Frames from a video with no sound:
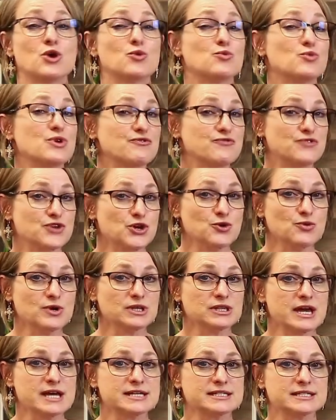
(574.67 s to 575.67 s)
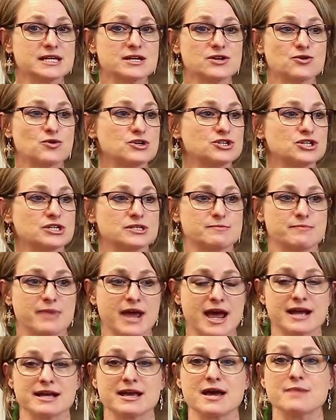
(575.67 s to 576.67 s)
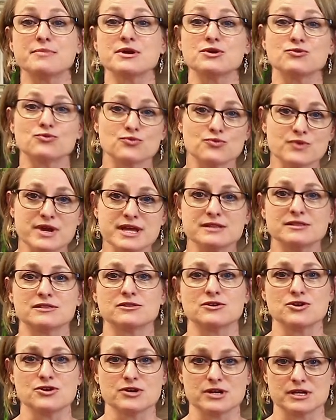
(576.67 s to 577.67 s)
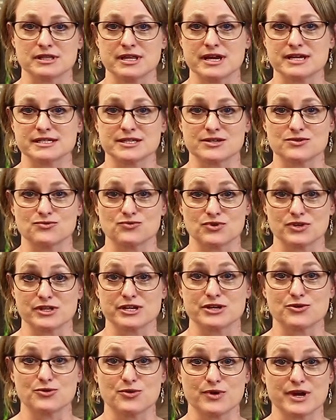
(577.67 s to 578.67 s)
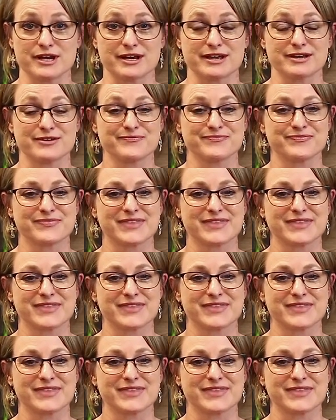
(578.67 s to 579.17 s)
review a lesson or just back up and relearn a lesson really quick.